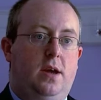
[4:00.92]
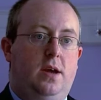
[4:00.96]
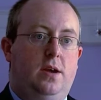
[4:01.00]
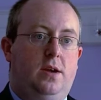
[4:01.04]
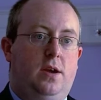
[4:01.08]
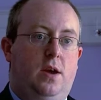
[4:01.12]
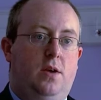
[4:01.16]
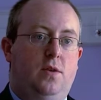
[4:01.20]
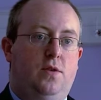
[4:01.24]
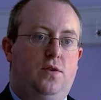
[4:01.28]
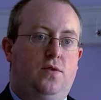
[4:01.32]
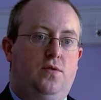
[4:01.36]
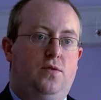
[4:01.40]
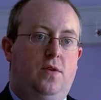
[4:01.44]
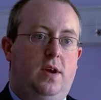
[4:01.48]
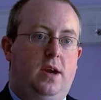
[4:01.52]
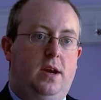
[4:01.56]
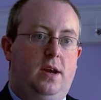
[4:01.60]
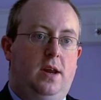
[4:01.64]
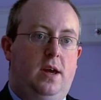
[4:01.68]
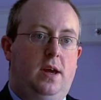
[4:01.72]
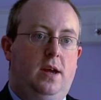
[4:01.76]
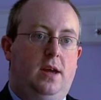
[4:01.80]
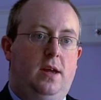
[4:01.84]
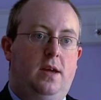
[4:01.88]
dose
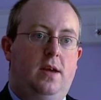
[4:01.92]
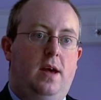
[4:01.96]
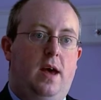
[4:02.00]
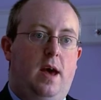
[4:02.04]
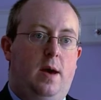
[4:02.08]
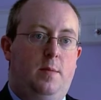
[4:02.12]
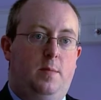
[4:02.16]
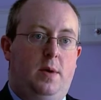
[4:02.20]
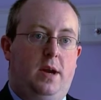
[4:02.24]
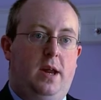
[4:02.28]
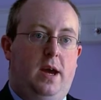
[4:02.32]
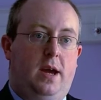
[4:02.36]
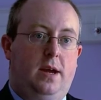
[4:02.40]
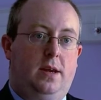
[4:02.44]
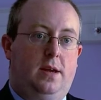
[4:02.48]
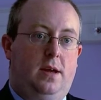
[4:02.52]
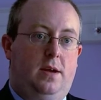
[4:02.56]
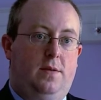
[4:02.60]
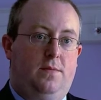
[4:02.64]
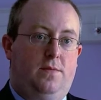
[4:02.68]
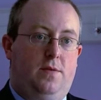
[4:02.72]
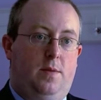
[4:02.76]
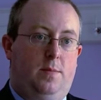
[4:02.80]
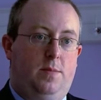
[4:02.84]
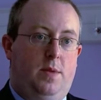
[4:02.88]
reading emanating
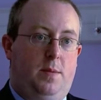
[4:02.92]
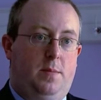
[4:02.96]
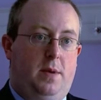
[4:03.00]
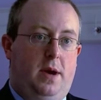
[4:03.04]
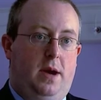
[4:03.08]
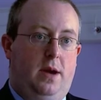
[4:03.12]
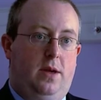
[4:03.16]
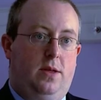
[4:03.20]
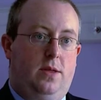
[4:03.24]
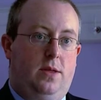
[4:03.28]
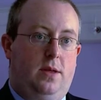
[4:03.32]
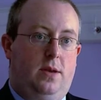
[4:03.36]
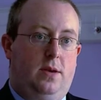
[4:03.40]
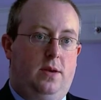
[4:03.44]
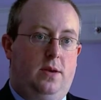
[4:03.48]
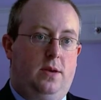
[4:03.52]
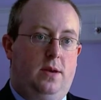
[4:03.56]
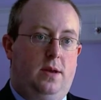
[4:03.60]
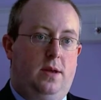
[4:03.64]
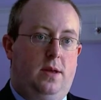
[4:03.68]
from the patient.